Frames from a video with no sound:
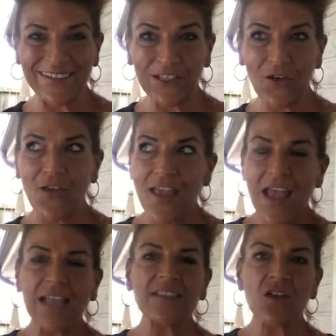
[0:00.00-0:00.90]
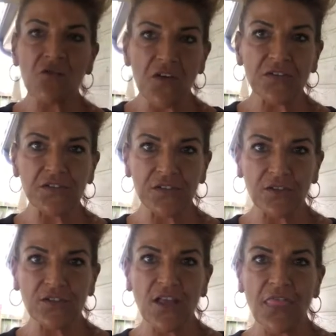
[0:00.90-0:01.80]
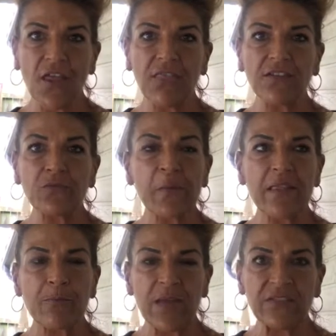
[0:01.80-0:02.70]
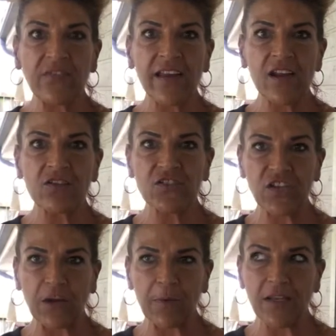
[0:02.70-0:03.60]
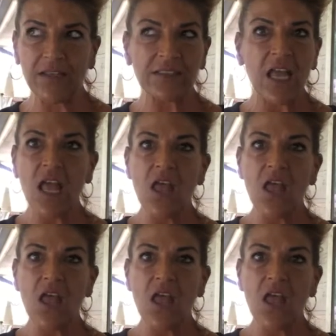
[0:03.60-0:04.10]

So it's so versatile. So I thought this would be the best video to share because